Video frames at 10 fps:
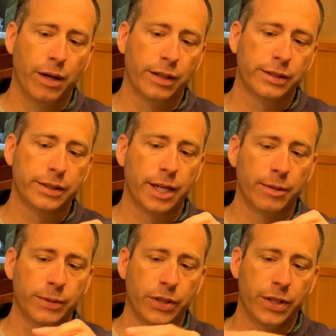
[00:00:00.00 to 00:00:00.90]

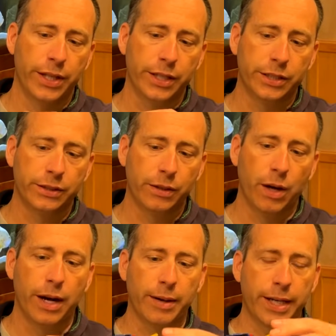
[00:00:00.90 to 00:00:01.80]
some so that these
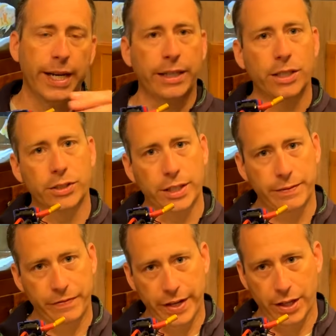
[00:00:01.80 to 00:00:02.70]
connectors could
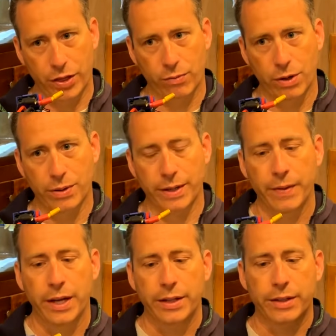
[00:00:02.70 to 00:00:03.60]
fit through it.
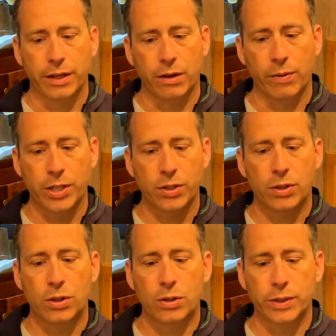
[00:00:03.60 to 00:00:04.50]
the original
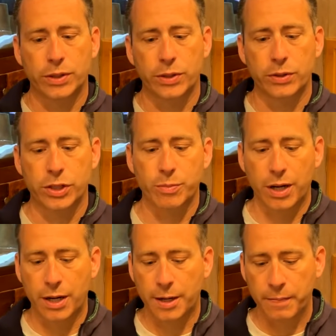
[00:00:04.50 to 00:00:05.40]
hole was too
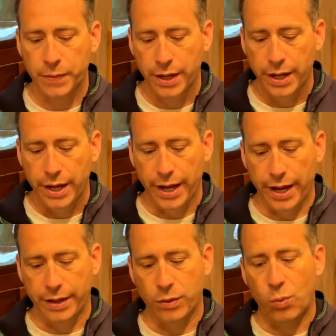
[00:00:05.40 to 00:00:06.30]
small,
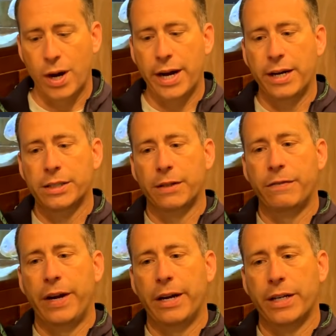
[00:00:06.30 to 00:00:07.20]
and the wires are
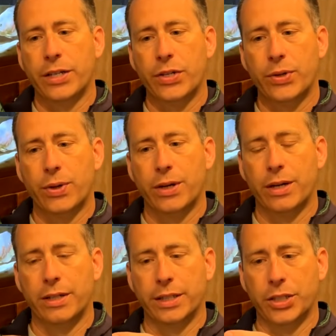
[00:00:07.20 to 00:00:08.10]
very short
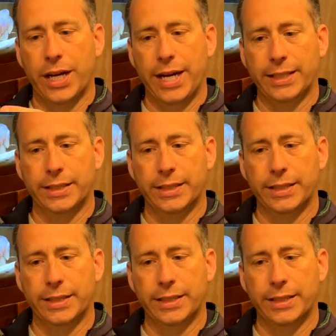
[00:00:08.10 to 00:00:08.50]
on the Traxxas